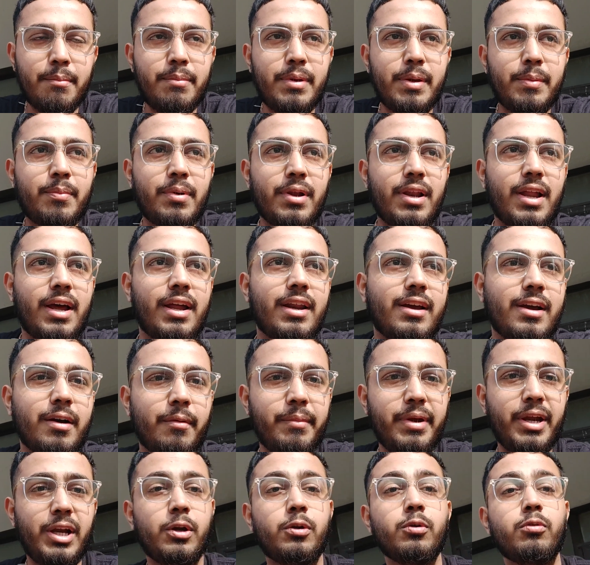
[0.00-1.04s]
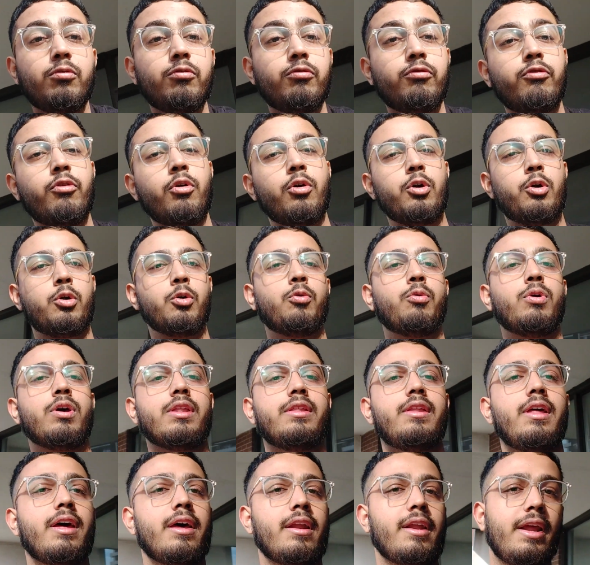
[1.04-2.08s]
people are coming to vote over
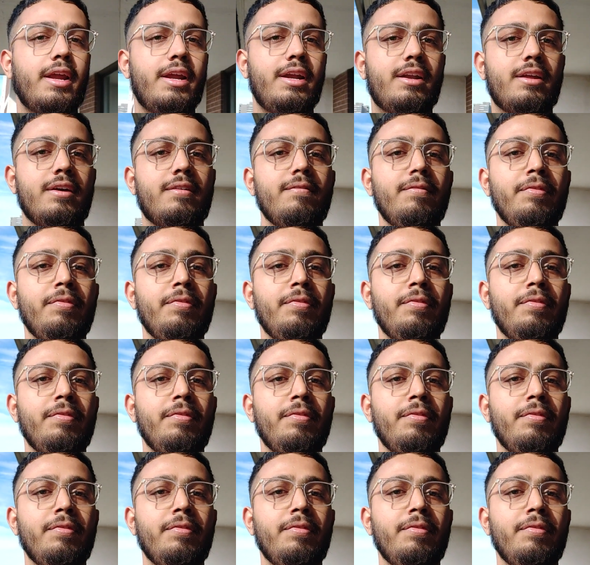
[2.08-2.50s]
there, right?